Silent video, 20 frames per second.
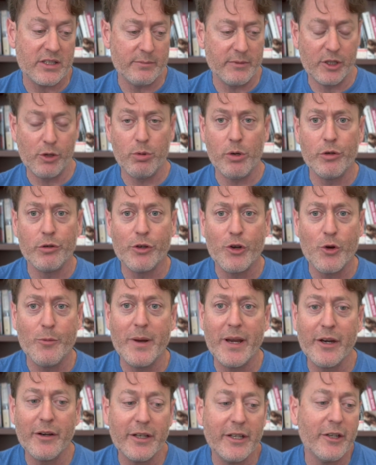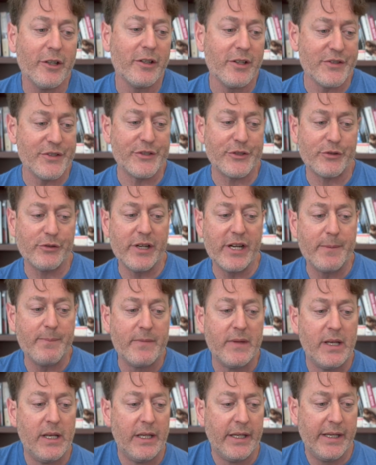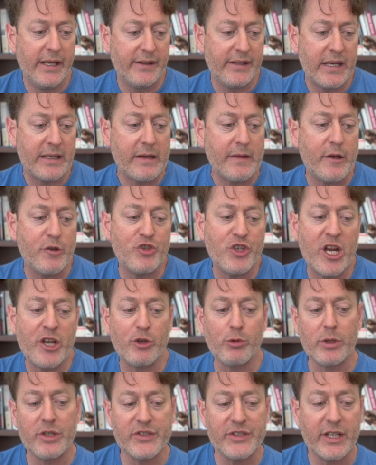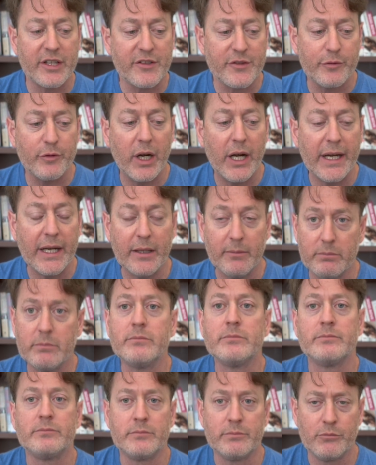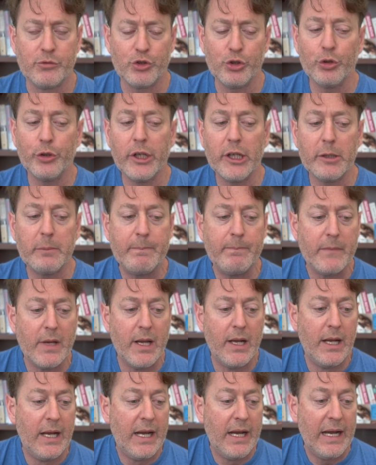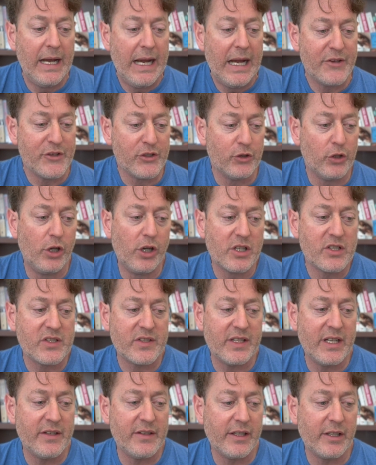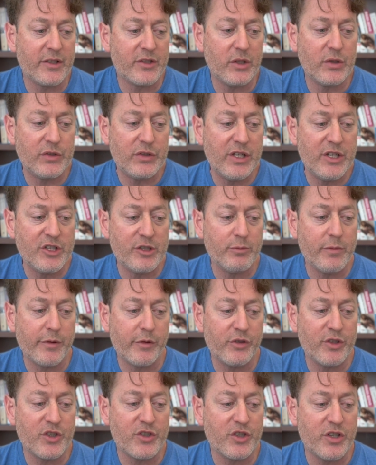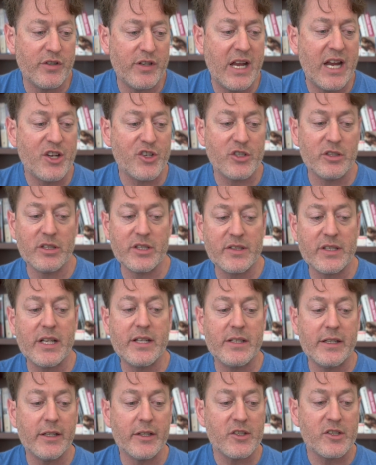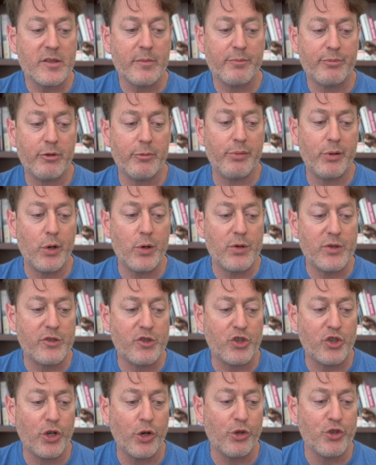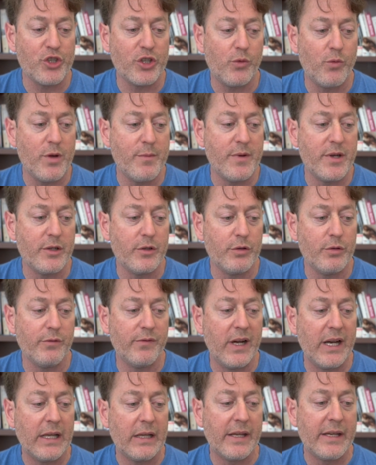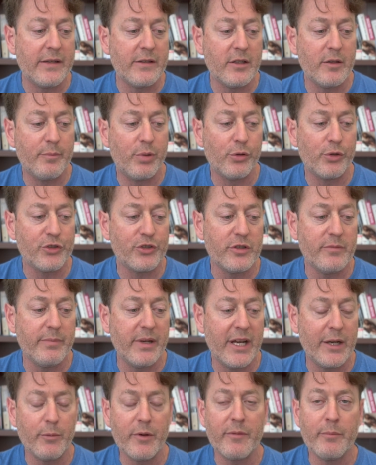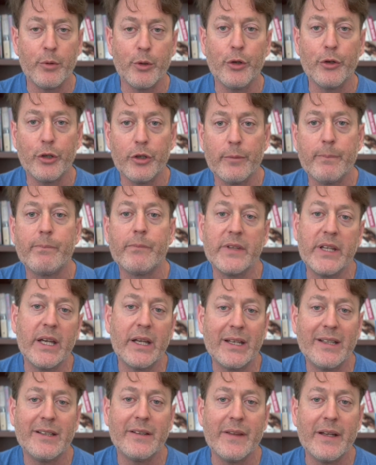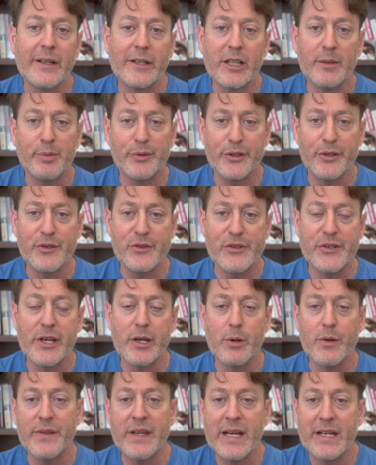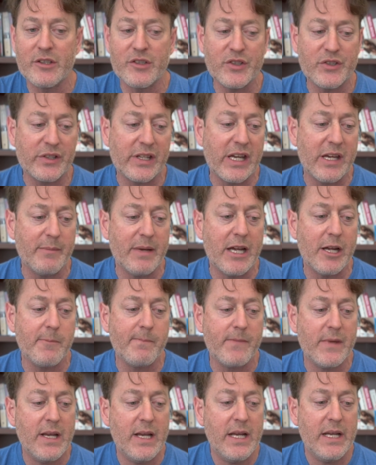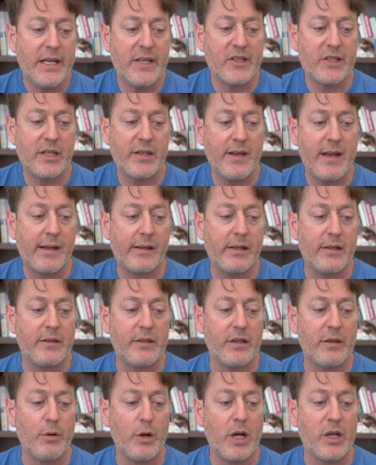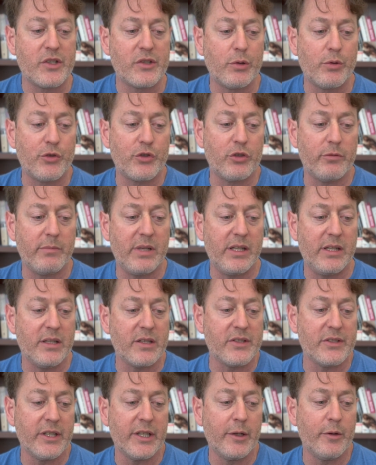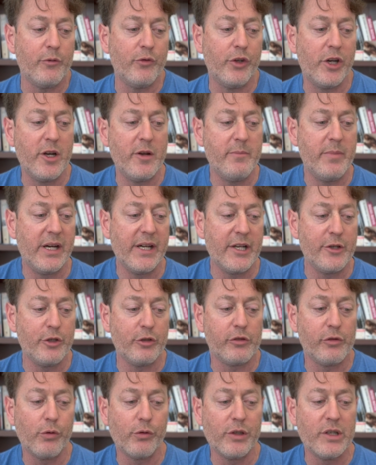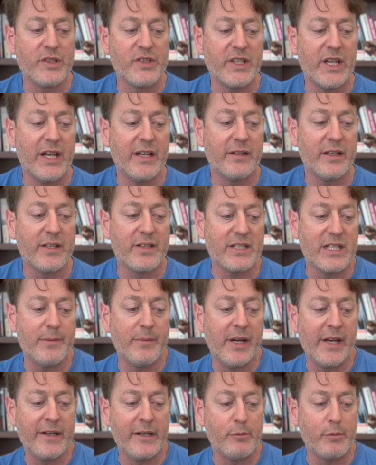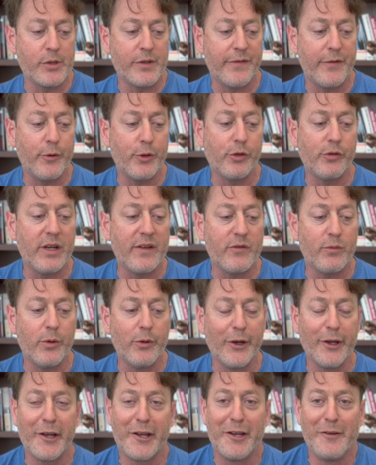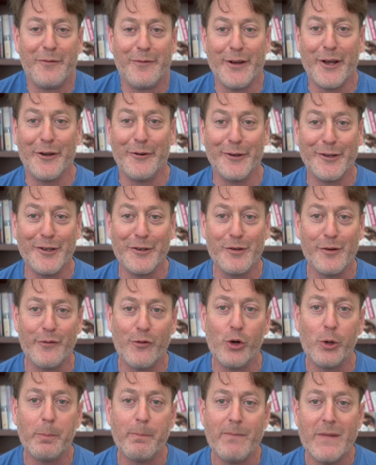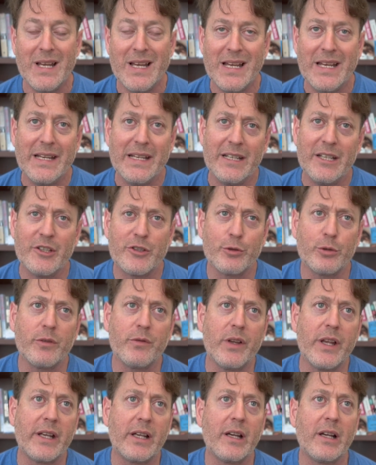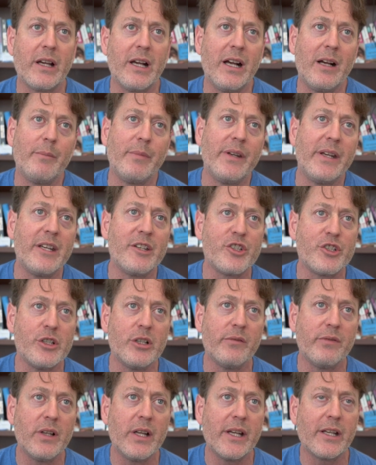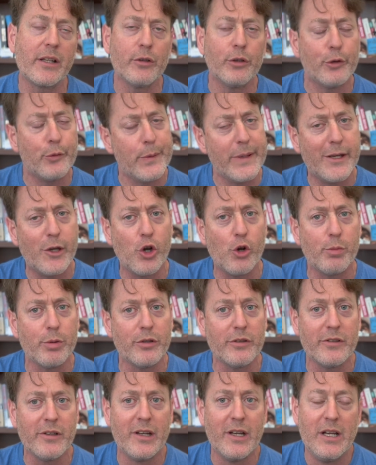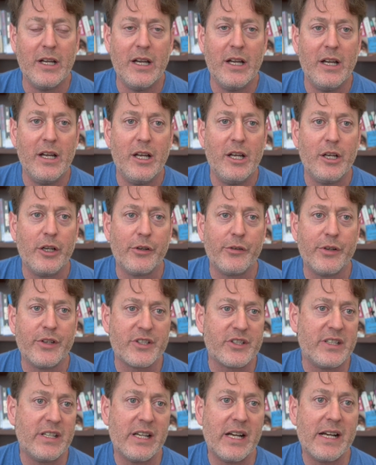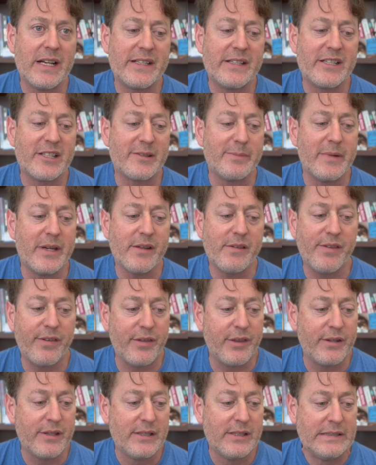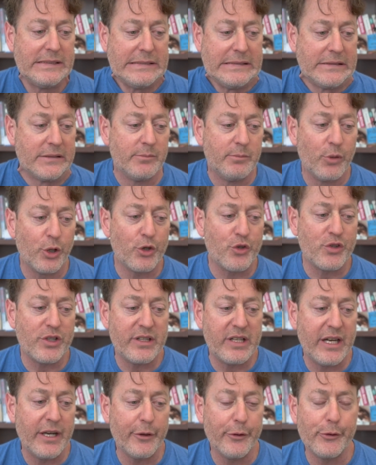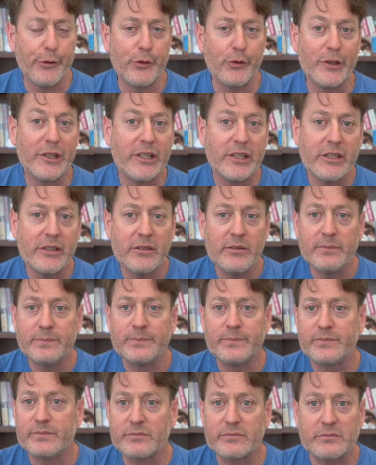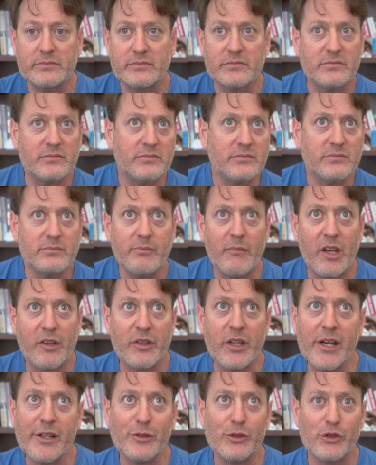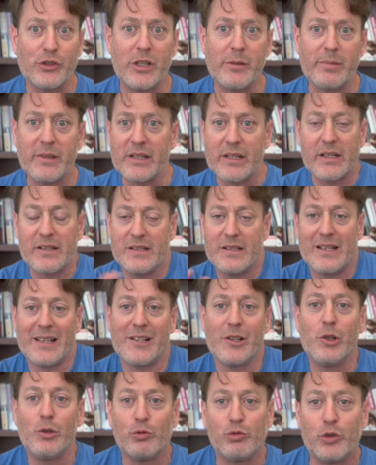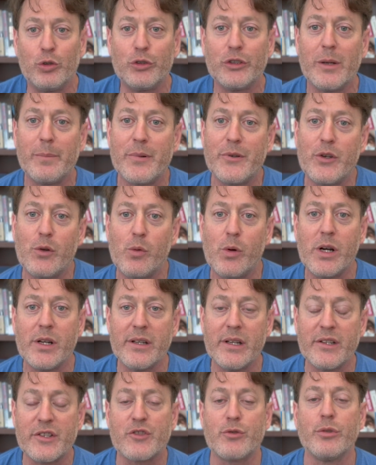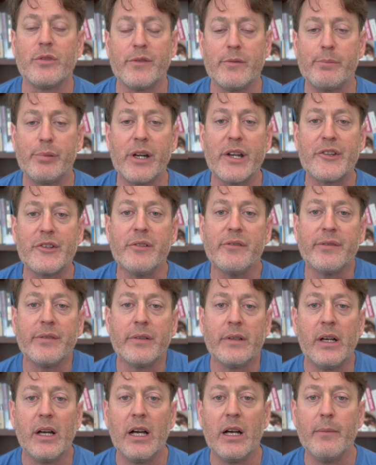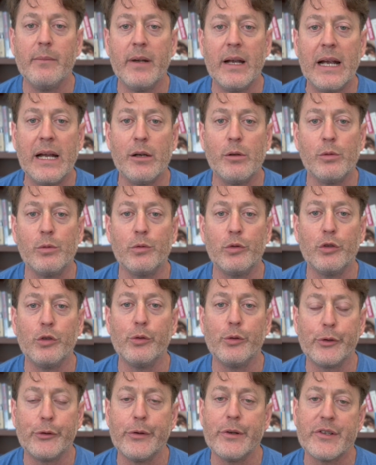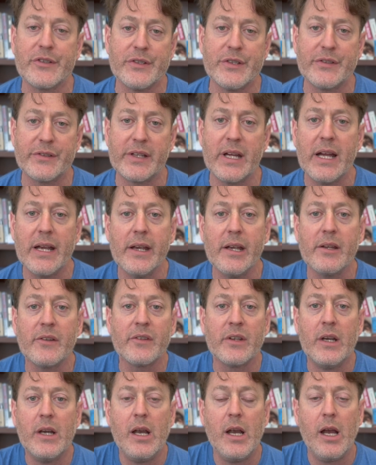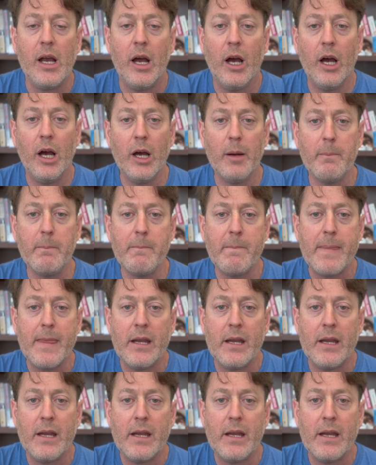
let me quote Colbert here because it's great. He attended the January 6th riot. Sure did has a long-standing association with Christian nationalist ideas, proposed charging women who violate an abortion ban with murder. Yeah, he did that a couple years ago, and that just came out. Is connected to a social media site run by a notorious anti-Semite and was photographed wearing a Confederate uniform. He's sort of like a combination of like Louis Gohmert, Christy Hyde Smith, Marjorie Taylor Greene, Donald Trump, like like all rolled up into one. It's sort of impressive um, how ludicrous this guy is. Um,